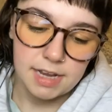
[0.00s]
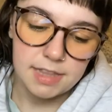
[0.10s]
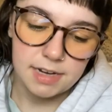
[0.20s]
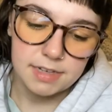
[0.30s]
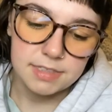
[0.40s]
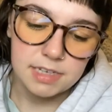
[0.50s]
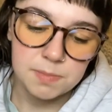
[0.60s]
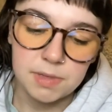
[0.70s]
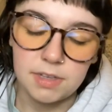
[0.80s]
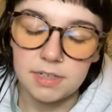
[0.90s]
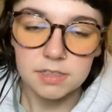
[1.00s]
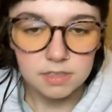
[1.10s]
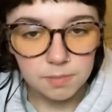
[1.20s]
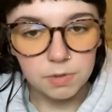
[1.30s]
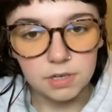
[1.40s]
And then assessment, like does
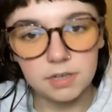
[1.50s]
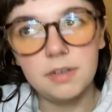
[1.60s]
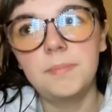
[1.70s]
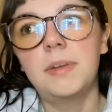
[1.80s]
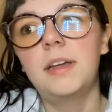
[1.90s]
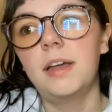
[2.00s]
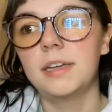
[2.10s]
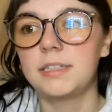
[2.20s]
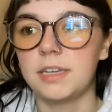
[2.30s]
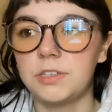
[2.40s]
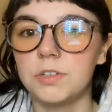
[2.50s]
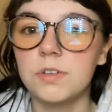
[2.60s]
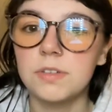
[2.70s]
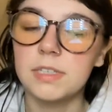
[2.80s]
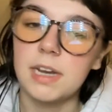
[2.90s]
the book assess your
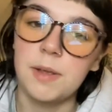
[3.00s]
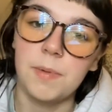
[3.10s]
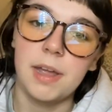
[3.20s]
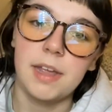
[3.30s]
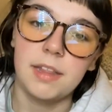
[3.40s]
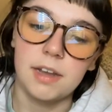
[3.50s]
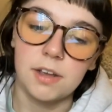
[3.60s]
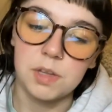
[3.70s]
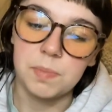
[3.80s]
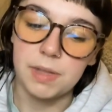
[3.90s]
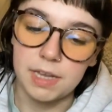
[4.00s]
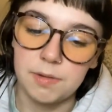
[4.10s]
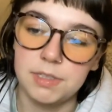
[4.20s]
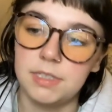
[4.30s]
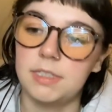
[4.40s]
students in any way? Like are there playing
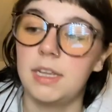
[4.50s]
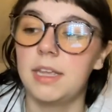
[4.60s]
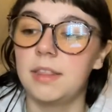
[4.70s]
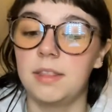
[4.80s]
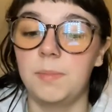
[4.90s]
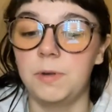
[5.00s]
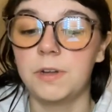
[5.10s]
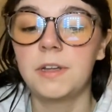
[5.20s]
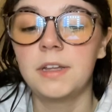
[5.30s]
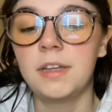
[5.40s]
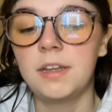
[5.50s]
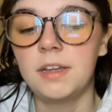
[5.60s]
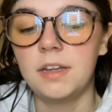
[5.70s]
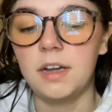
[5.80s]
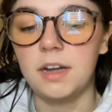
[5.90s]
quizzes in the book?
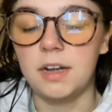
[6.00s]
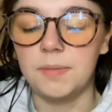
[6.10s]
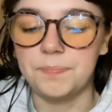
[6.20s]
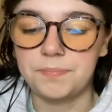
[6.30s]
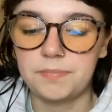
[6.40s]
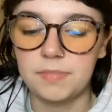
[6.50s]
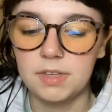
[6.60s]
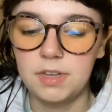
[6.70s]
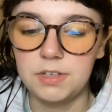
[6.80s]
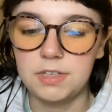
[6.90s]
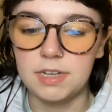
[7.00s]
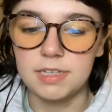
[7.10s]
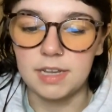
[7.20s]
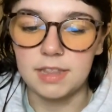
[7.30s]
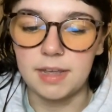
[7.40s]
Just
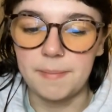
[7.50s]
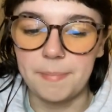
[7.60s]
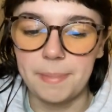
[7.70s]
things like that.